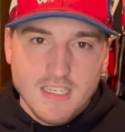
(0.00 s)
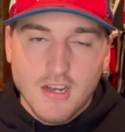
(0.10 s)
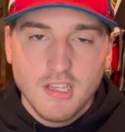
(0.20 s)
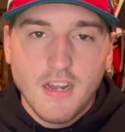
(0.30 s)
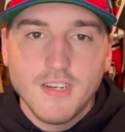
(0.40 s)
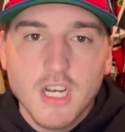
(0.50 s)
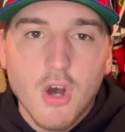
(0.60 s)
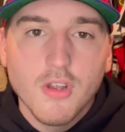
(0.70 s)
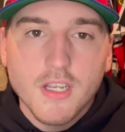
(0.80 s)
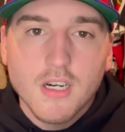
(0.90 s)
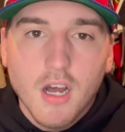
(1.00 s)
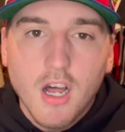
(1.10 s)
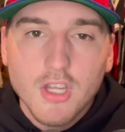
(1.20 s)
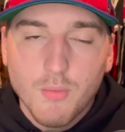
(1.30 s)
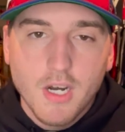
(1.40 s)
I would love to know what they're
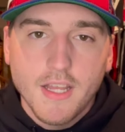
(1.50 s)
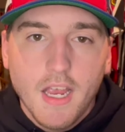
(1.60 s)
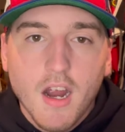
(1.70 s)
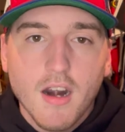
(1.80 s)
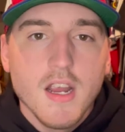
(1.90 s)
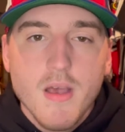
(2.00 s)
called and what they are.